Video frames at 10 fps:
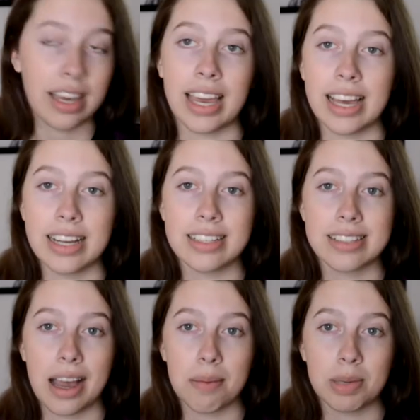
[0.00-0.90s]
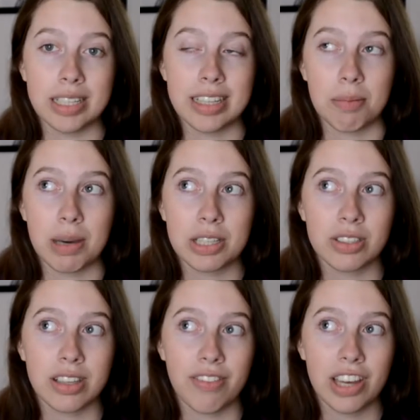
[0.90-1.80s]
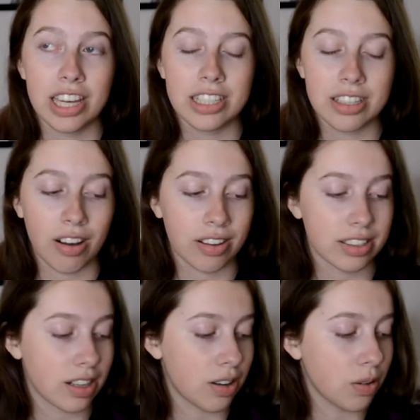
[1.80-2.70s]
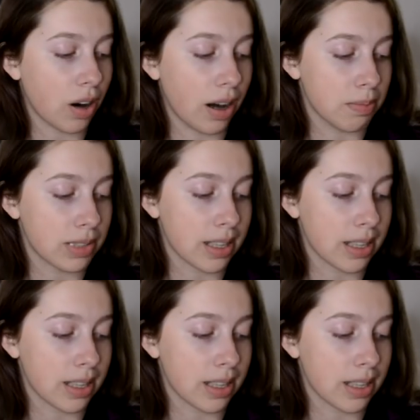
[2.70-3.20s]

and I'm going to take pictures of it also um,